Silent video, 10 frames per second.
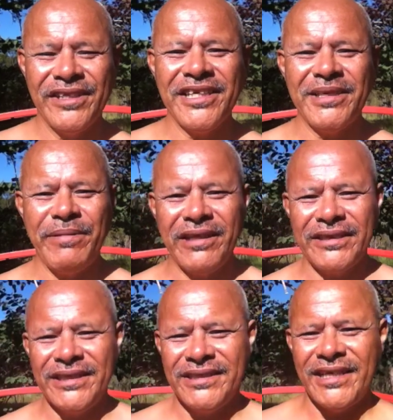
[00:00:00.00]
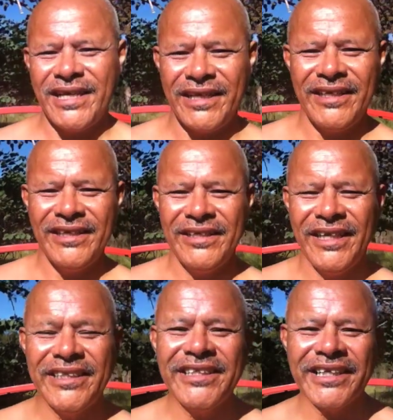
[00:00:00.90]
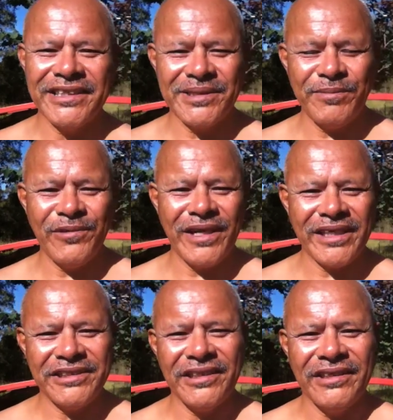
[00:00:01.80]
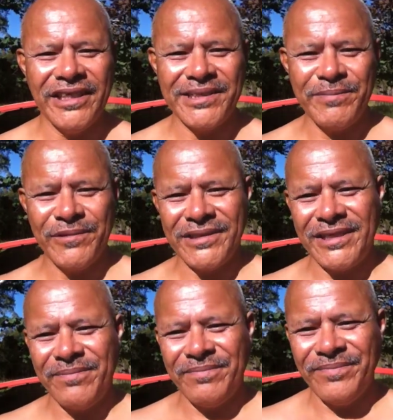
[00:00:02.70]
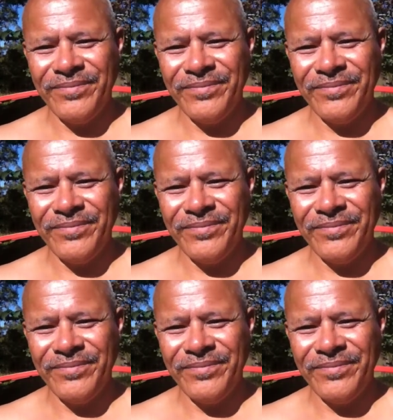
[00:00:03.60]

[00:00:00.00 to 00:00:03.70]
Think about that today and take a small action, a small step.